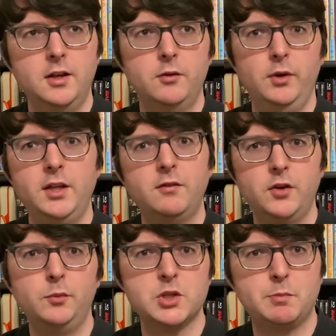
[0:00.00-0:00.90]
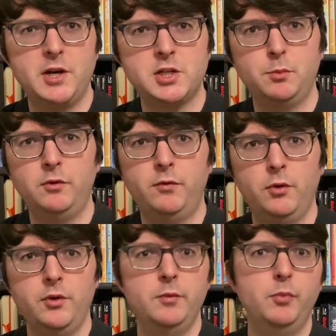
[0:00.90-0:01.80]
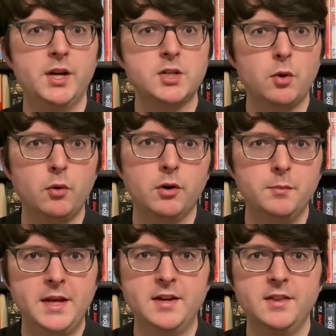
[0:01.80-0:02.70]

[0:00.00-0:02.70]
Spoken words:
really the film responsible for the British horror ban